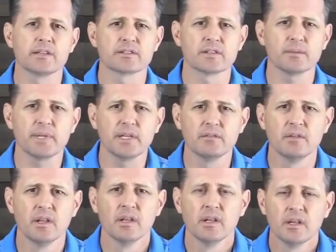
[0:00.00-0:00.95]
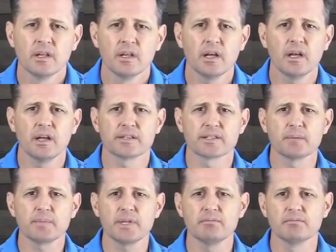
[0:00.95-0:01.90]
It's something
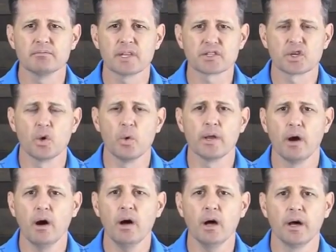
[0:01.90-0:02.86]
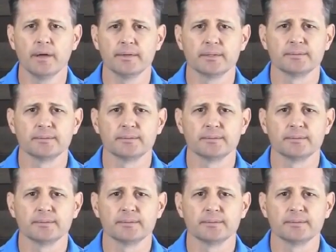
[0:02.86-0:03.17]
that's going on.